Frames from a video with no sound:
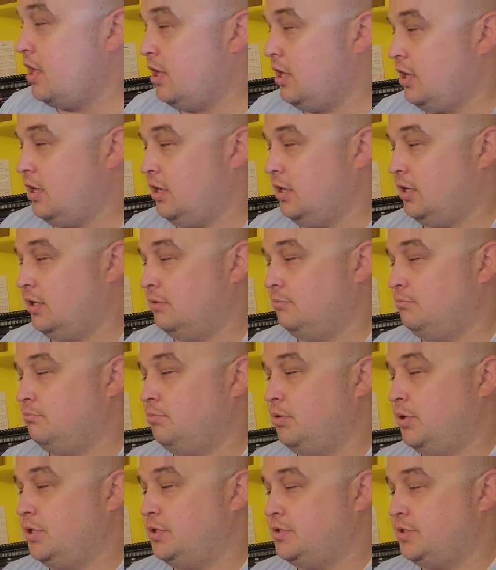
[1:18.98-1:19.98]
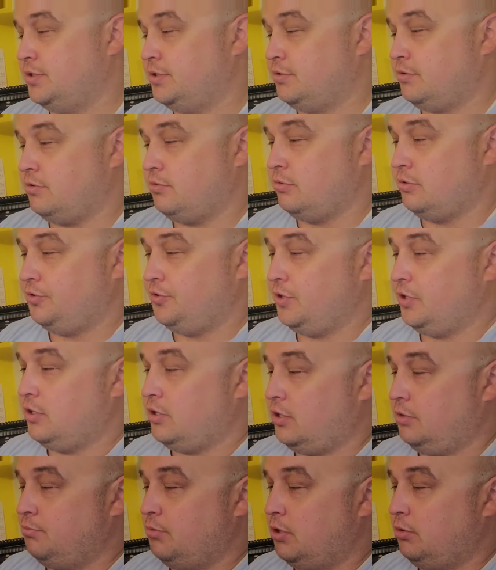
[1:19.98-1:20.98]
But it's this cool thing
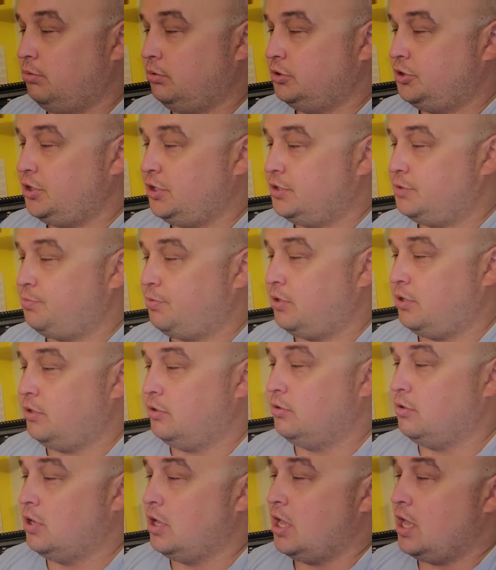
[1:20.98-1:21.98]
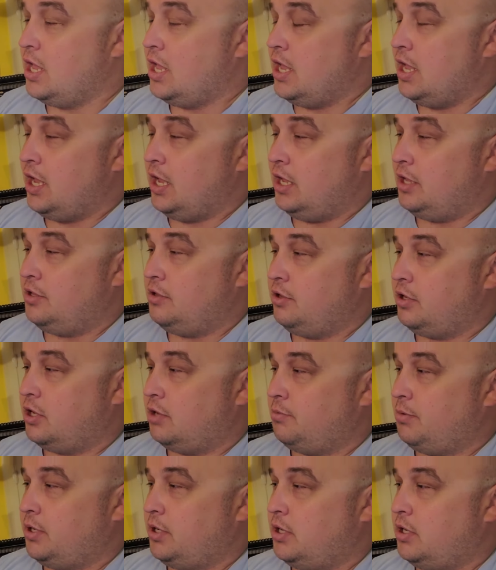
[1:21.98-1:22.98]
called MobileSheets Pro, and you
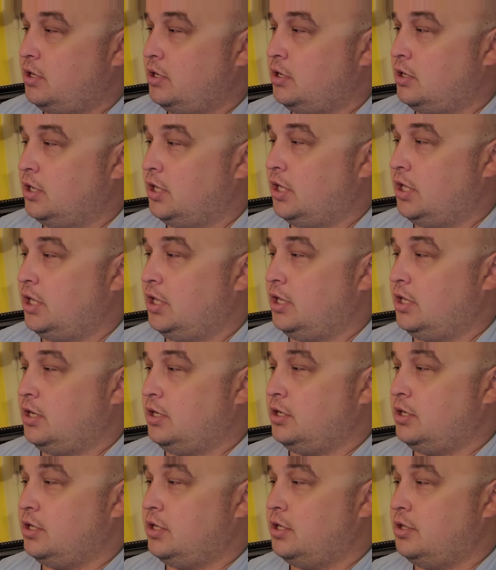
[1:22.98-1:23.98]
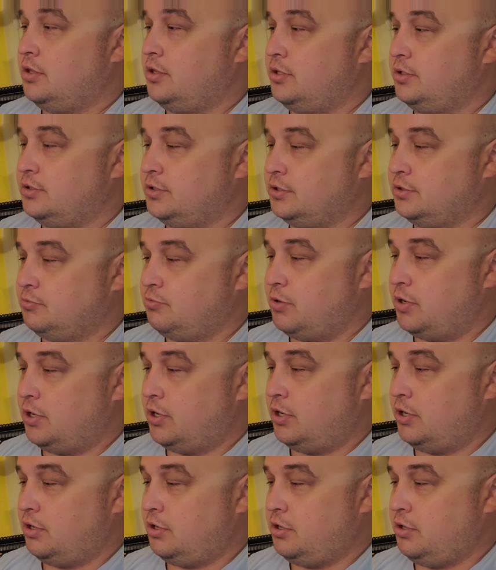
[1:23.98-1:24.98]
come in here and this is
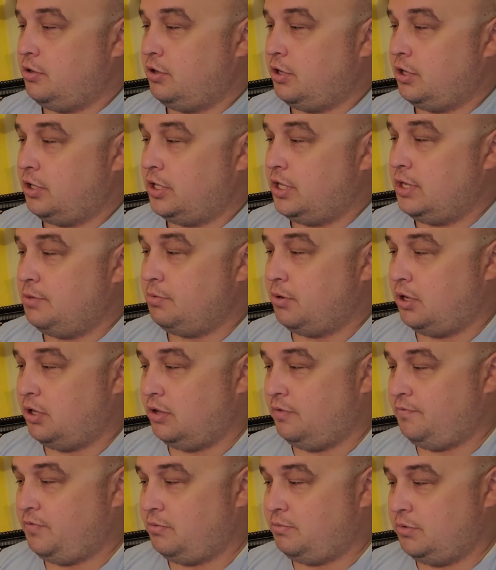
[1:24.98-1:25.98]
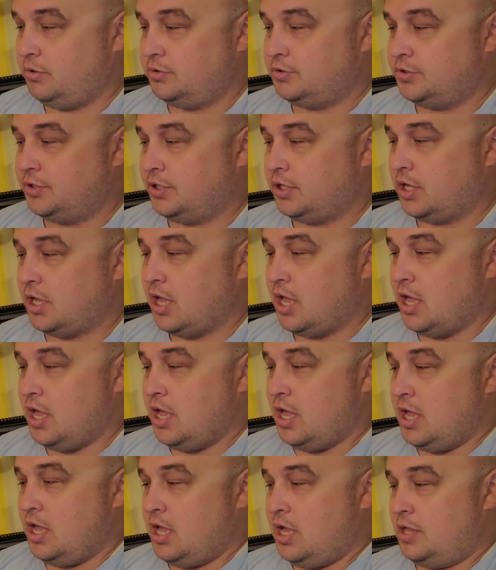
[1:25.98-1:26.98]
where you can keep all of your music,
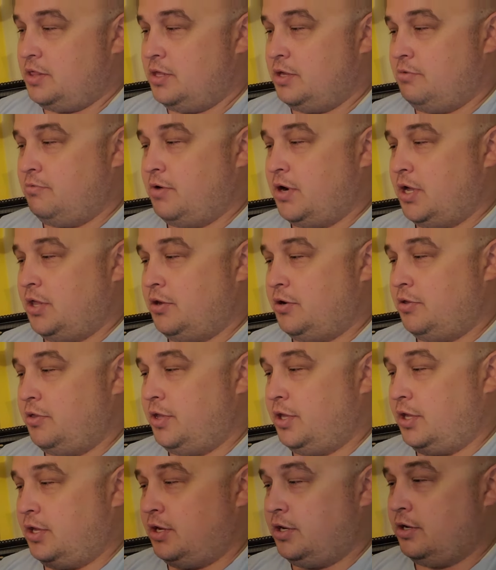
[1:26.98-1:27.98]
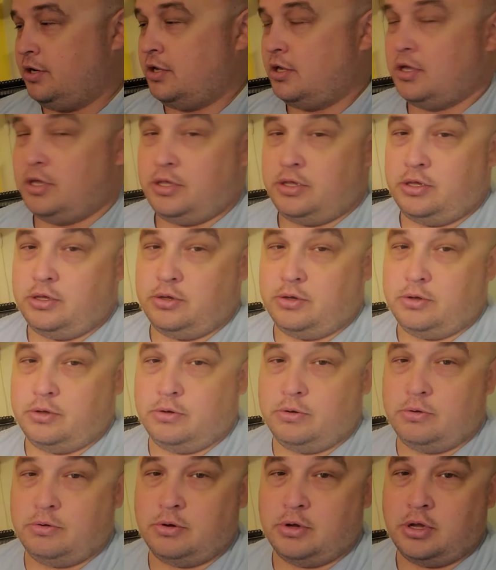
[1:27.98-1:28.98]
and then rather than
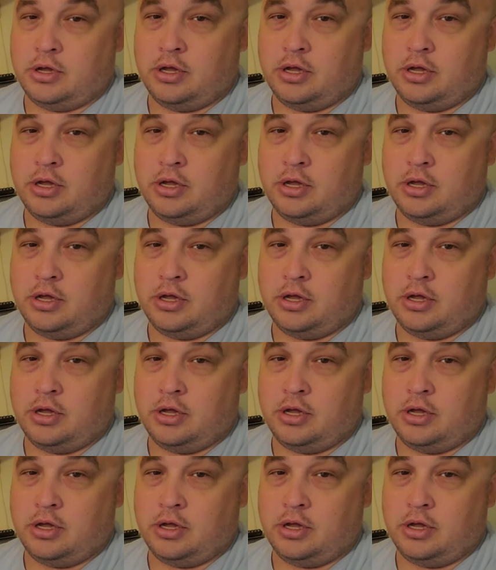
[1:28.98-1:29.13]
you